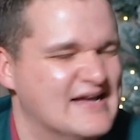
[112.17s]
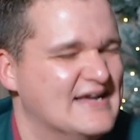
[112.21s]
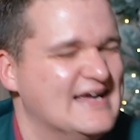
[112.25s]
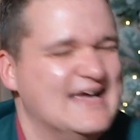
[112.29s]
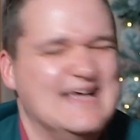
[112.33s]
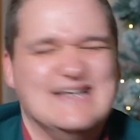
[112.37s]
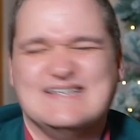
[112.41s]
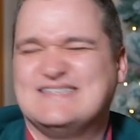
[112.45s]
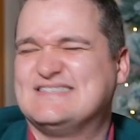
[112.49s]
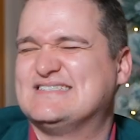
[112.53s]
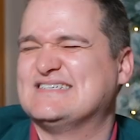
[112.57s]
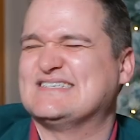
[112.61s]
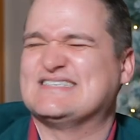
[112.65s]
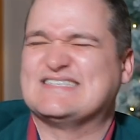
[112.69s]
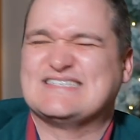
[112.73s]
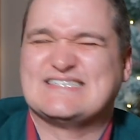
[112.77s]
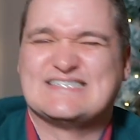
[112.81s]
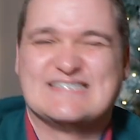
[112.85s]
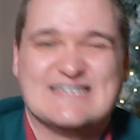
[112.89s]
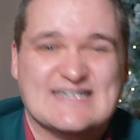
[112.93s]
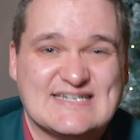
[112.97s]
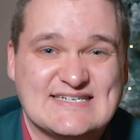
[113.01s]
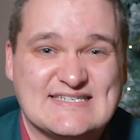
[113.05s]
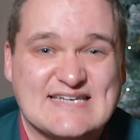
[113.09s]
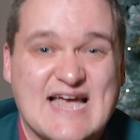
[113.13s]
It's just
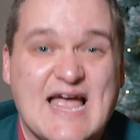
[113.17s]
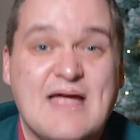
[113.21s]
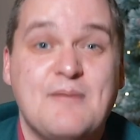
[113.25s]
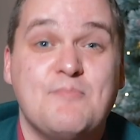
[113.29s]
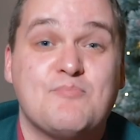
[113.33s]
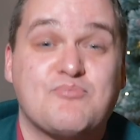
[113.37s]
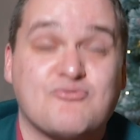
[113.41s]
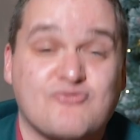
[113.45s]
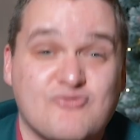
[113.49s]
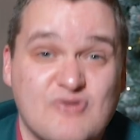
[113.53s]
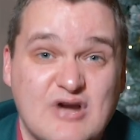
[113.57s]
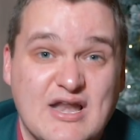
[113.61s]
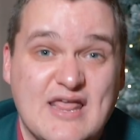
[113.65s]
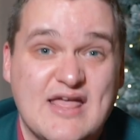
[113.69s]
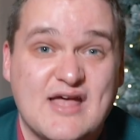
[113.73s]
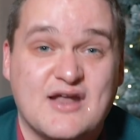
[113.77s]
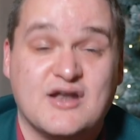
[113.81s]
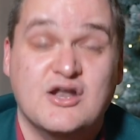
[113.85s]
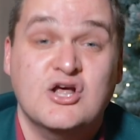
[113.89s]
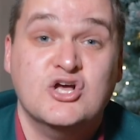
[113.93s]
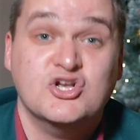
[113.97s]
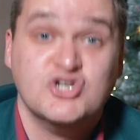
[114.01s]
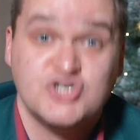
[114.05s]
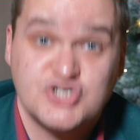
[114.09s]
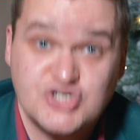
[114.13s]
such a
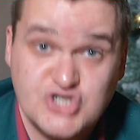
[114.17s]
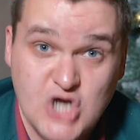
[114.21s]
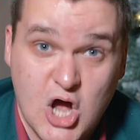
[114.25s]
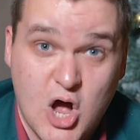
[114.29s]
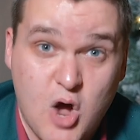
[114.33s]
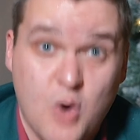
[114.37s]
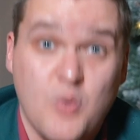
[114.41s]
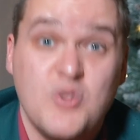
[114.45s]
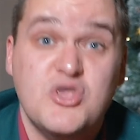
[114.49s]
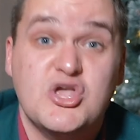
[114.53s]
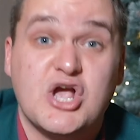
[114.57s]
brilliant show.